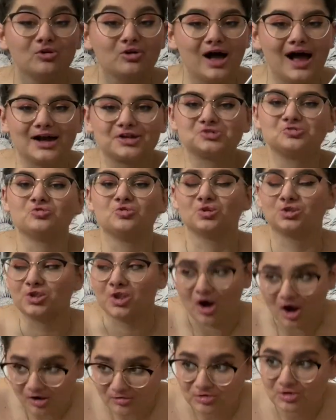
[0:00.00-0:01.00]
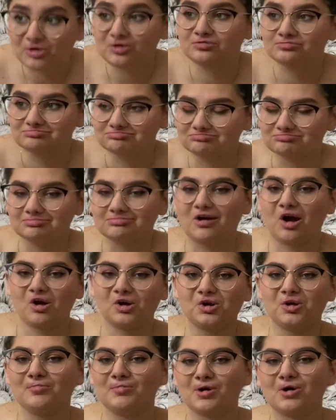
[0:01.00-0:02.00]
actual novel
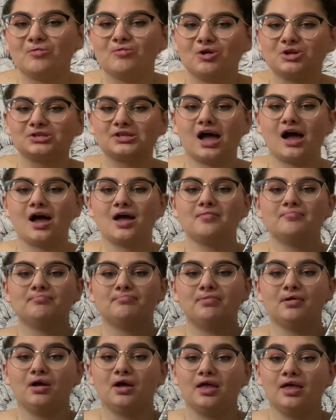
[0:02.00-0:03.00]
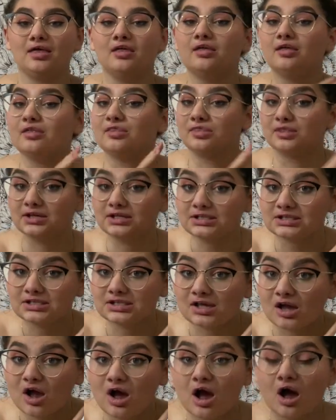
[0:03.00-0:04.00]
audiobook of all time, but this